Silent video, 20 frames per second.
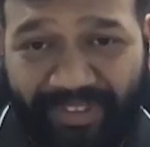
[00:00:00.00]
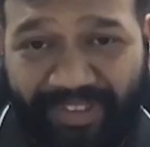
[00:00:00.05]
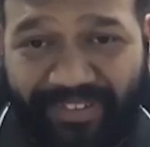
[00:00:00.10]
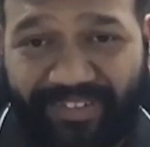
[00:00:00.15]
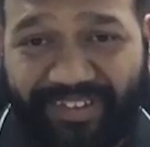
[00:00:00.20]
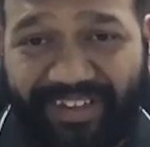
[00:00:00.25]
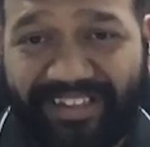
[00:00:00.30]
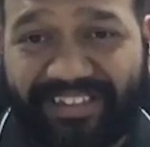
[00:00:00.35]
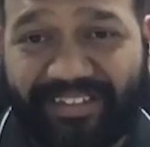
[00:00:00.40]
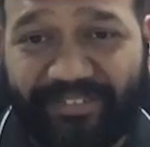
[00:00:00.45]

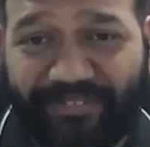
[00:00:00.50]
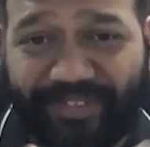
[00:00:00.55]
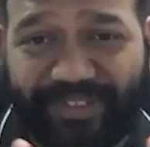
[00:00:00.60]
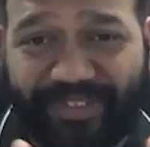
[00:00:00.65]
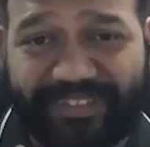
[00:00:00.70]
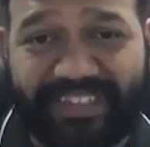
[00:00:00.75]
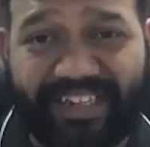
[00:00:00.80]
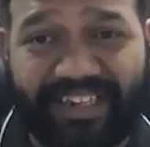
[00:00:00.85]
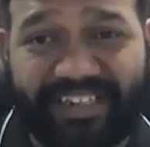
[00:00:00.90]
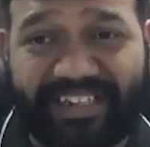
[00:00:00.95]
Okay, and the
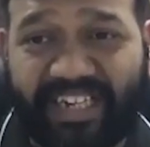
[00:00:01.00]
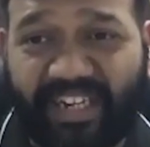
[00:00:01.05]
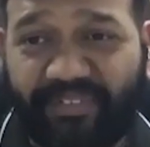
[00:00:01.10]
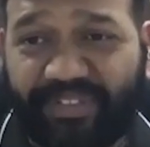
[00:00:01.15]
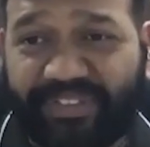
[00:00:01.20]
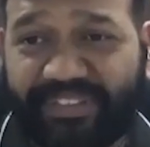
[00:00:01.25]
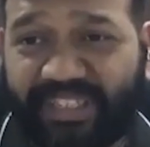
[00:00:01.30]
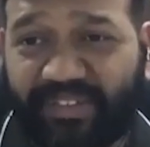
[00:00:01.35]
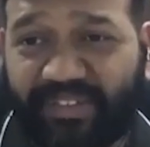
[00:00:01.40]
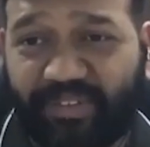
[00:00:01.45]
first hard drive
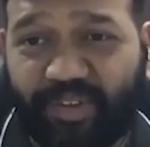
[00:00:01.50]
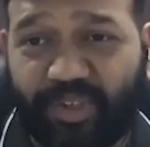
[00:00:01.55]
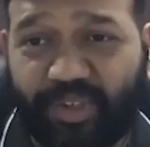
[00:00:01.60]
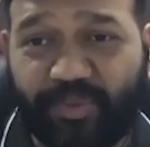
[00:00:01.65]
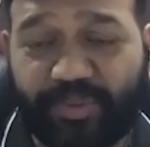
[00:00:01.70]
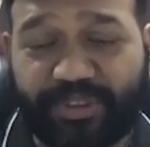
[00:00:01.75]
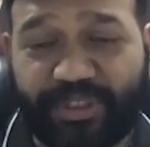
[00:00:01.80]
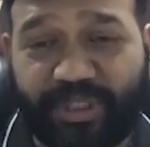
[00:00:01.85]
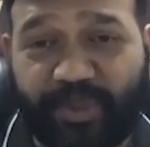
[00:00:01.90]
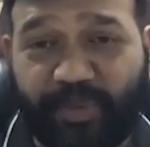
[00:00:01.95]
which I got
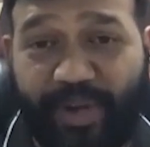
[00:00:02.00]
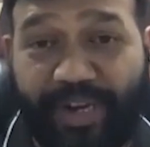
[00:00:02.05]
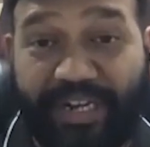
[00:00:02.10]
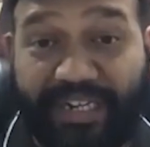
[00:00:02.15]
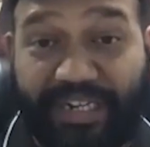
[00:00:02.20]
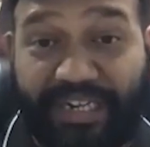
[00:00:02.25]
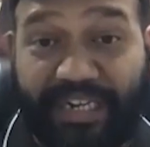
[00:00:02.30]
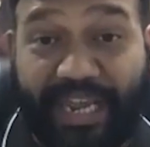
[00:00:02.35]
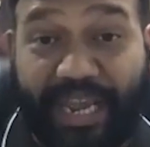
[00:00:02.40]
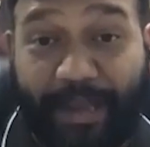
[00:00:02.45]
was a
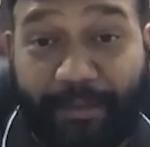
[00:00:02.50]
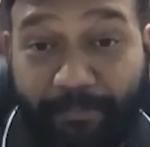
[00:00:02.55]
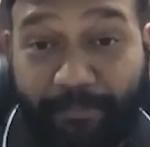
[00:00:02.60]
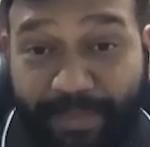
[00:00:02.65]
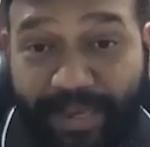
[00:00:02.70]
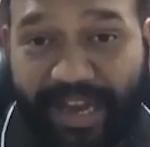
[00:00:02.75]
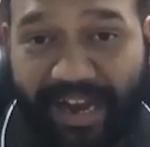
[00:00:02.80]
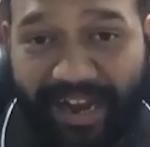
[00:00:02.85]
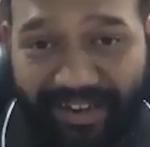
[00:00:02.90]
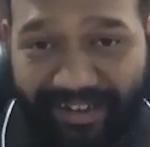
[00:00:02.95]
20
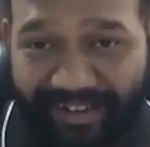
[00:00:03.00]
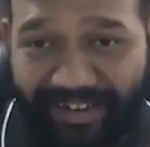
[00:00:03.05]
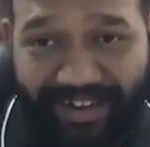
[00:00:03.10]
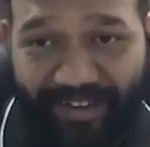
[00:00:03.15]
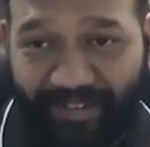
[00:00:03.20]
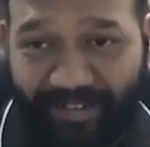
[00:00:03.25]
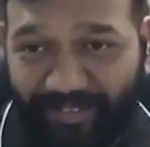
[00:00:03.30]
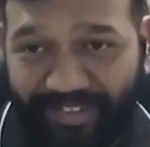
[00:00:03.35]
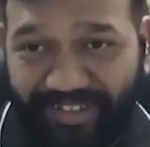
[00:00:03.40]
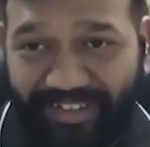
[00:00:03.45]
MB hard
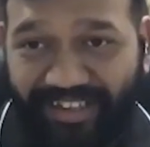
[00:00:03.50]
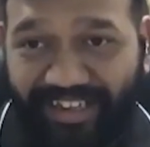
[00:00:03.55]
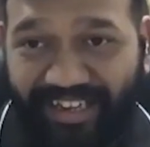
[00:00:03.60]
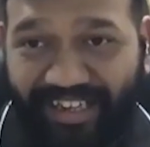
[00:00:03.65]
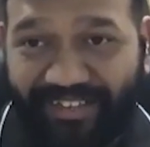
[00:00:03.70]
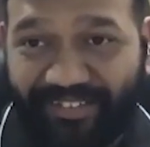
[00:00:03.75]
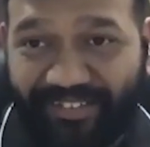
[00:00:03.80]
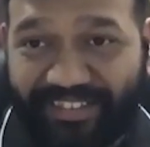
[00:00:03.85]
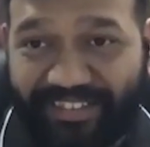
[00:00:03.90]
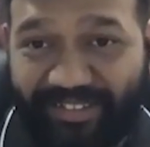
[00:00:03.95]
drive,
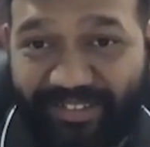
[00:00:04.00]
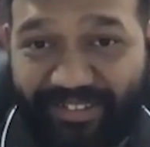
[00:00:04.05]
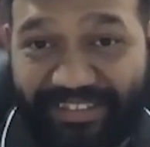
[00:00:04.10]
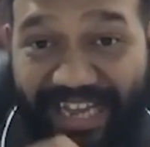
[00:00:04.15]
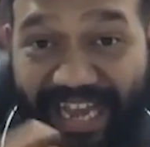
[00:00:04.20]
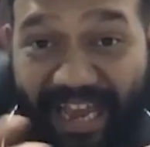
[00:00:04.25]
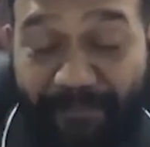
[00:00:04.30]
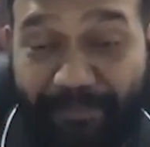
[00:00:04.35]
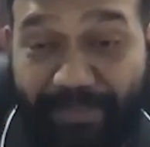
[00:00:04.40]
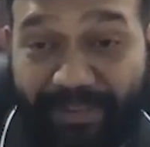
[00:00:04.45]
and I was
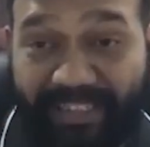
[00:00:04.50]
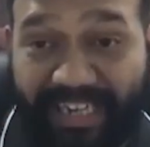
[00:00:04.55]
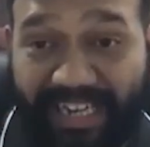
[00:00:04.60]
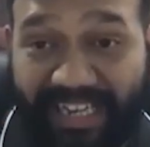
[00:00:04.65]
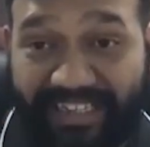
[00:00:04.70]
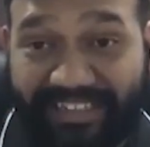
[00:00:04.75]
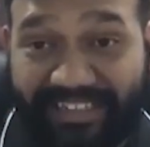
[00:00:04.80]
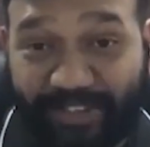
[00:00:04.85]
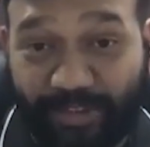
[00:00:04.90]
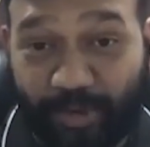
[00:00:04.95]
happy that I
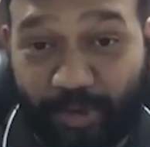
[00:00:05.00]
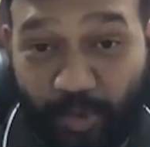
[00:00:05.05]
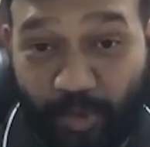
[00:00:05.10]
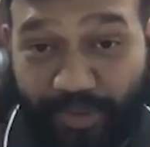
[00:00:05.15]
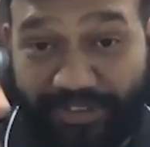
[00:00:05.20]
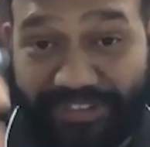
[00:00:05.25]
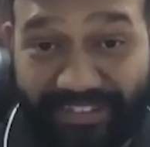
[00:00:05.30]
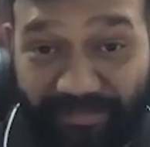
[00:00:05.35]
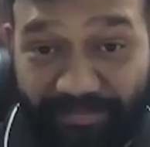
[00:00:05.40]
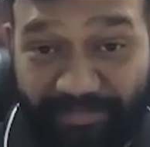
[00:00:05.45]
can
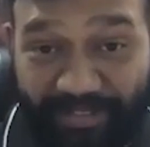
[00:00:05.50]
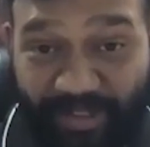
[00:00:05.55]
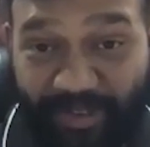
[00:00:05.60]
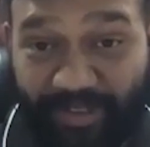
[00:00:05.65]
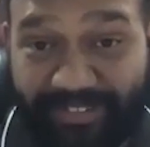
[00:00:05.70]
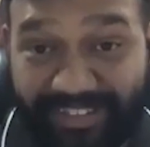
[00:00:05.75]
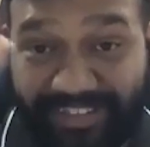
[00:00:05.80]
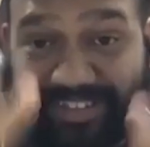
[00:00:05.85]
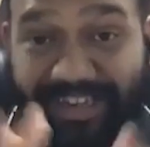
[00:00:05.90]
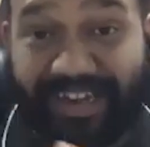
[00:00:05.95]
store something
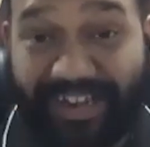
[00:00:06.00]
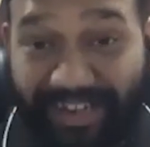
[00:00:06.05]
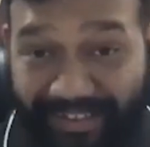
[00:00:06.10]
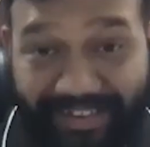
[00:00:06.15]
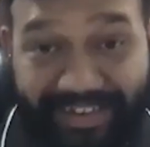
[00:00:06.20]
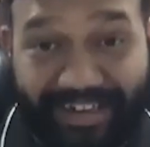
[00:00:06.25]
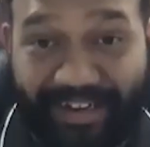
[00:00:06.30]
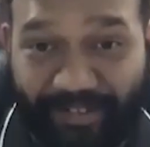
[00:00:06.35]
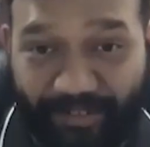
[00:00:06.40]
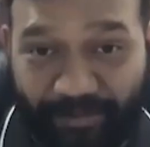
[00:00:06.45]
on that hard
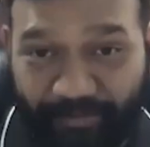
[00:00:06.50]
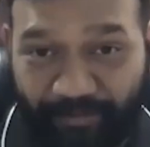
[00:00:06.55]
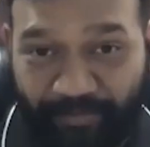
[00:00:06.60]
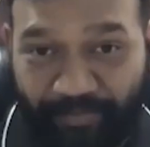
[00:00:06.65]
drive.